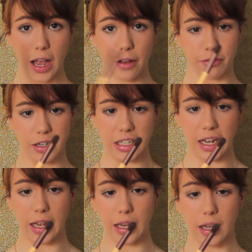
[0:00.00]
every
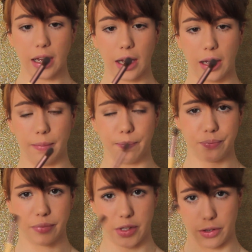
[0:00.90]
day.
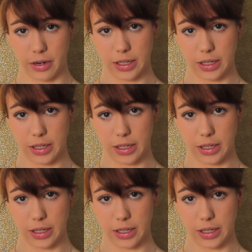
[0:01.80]
Sorry,